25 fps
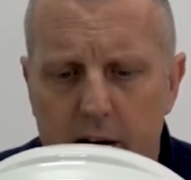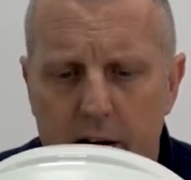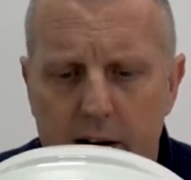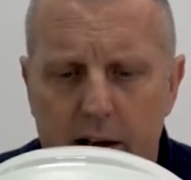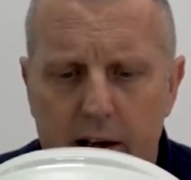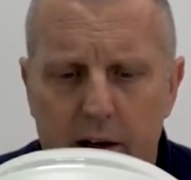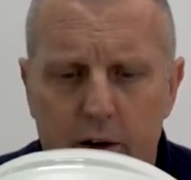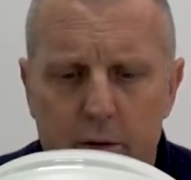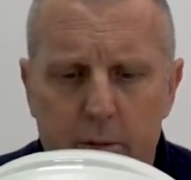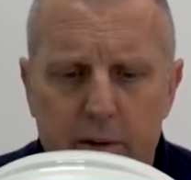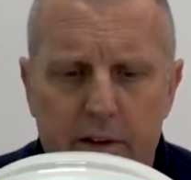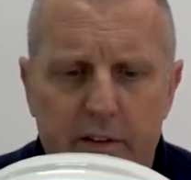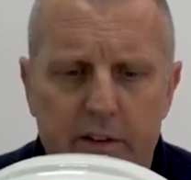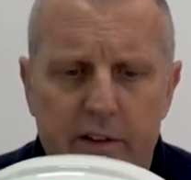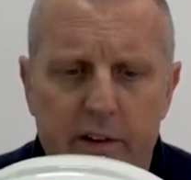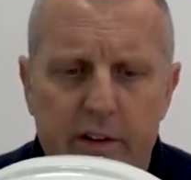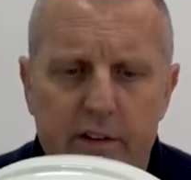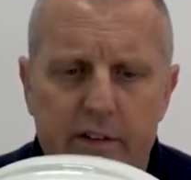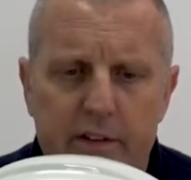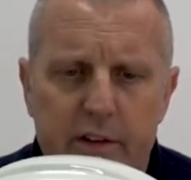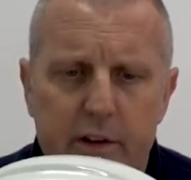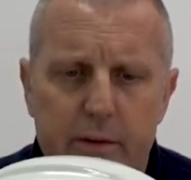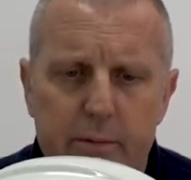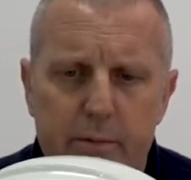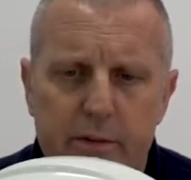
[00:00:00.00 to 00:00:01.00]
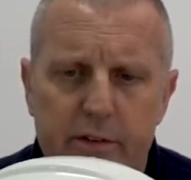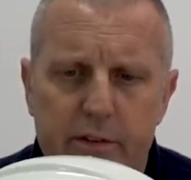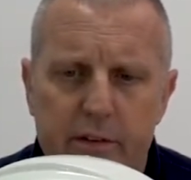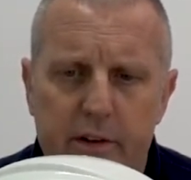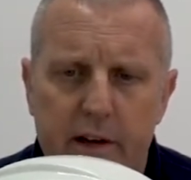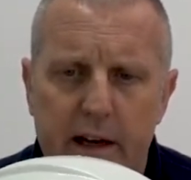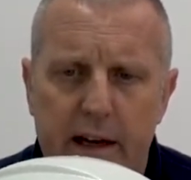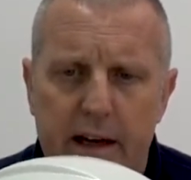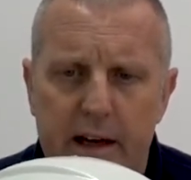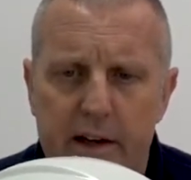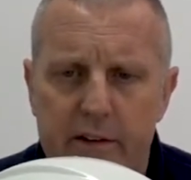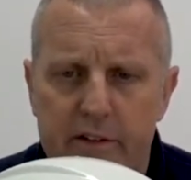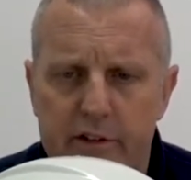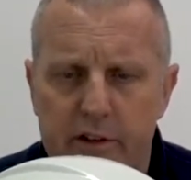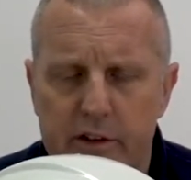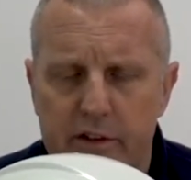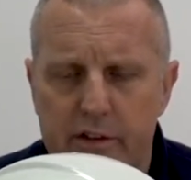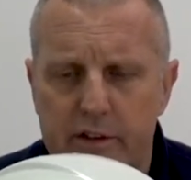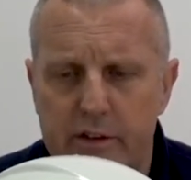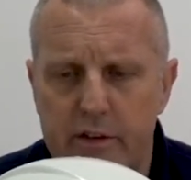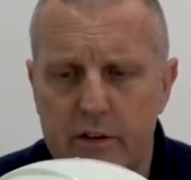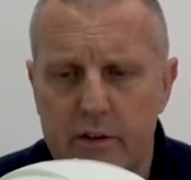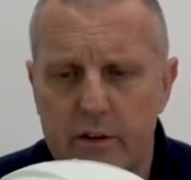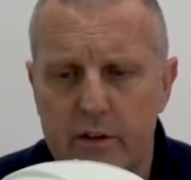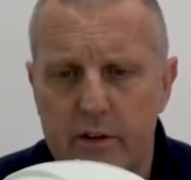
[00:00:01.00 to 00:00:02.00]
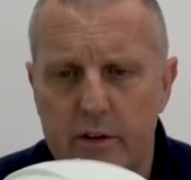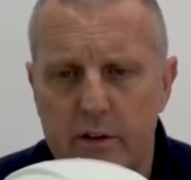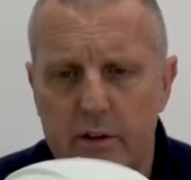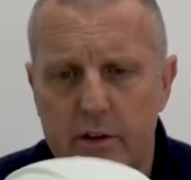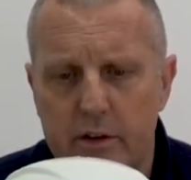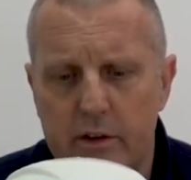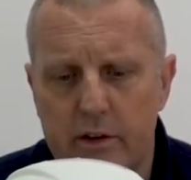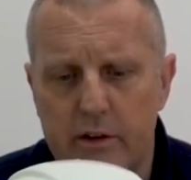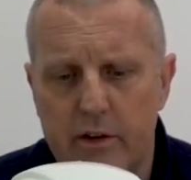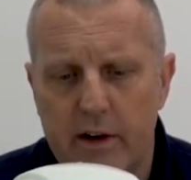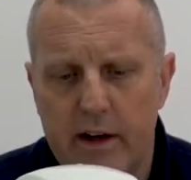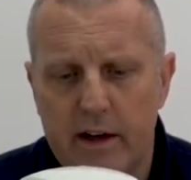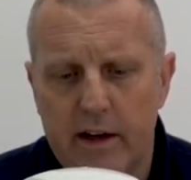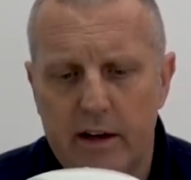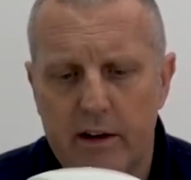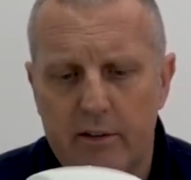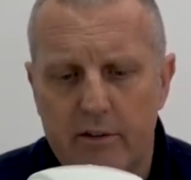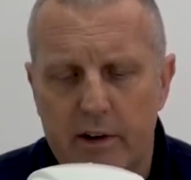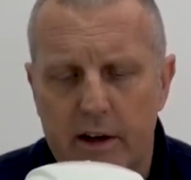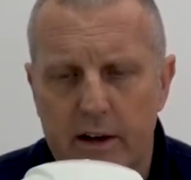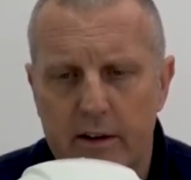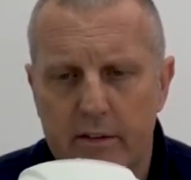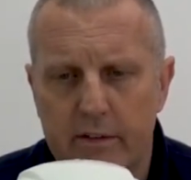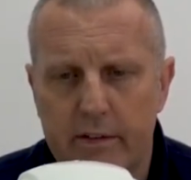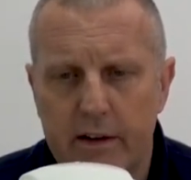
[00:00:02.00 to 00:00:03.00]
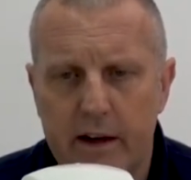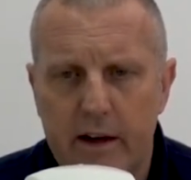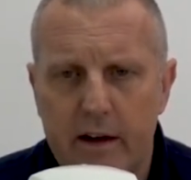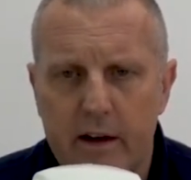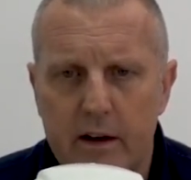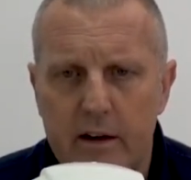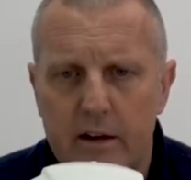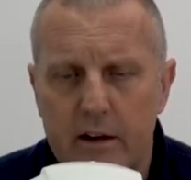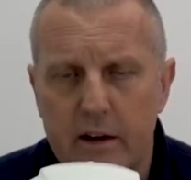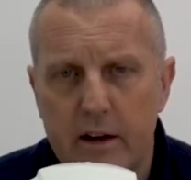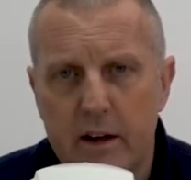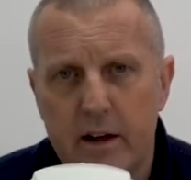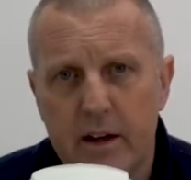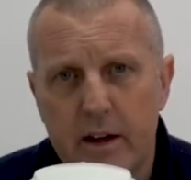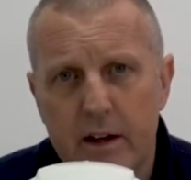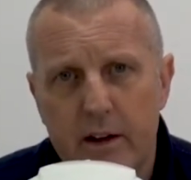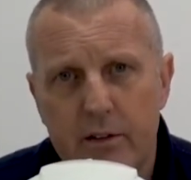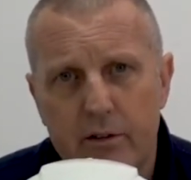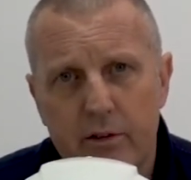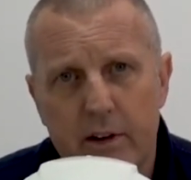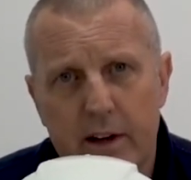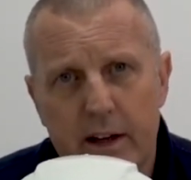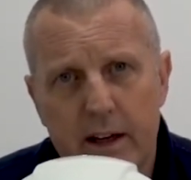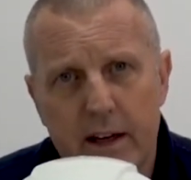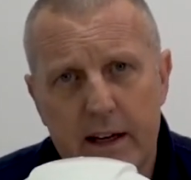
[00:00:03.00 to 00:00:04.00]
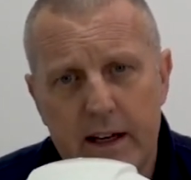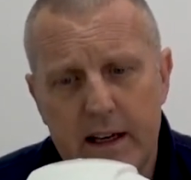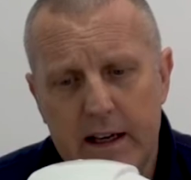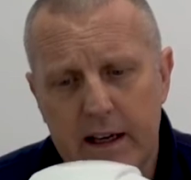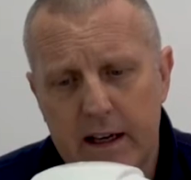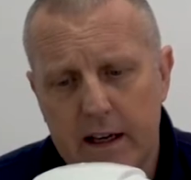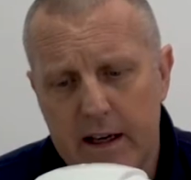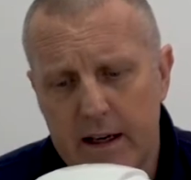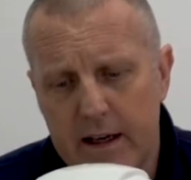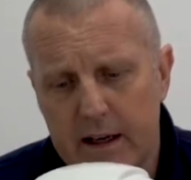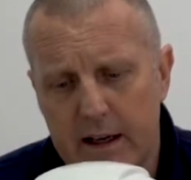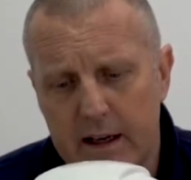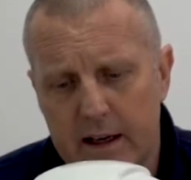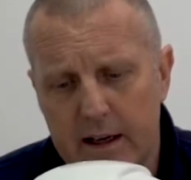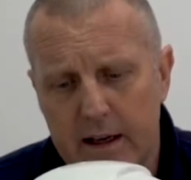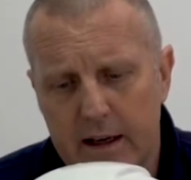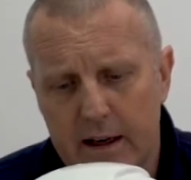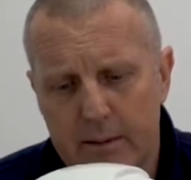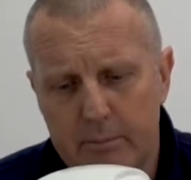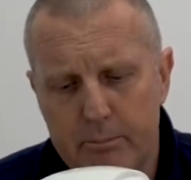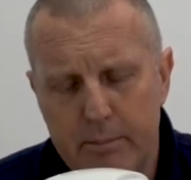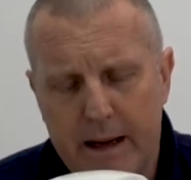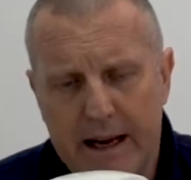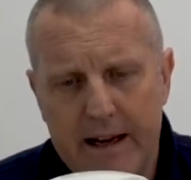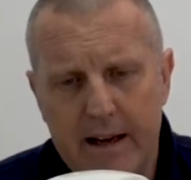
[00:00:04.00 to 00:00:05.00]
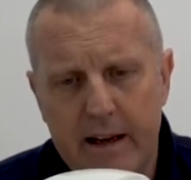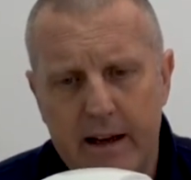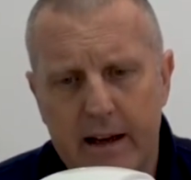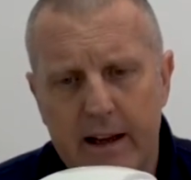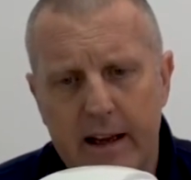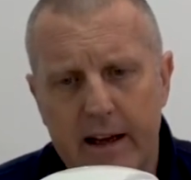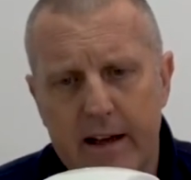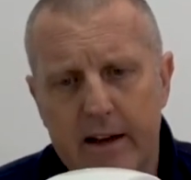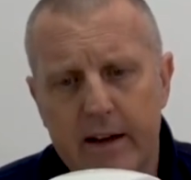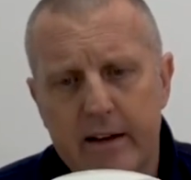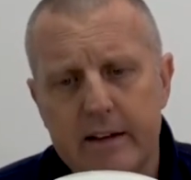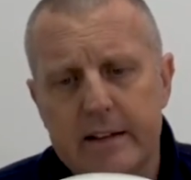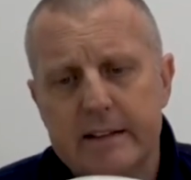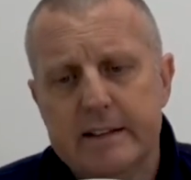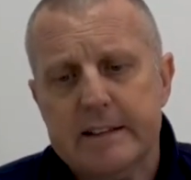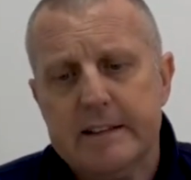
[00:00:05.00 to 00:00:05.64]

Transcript: helmet systems, and just crank it round there really and back again.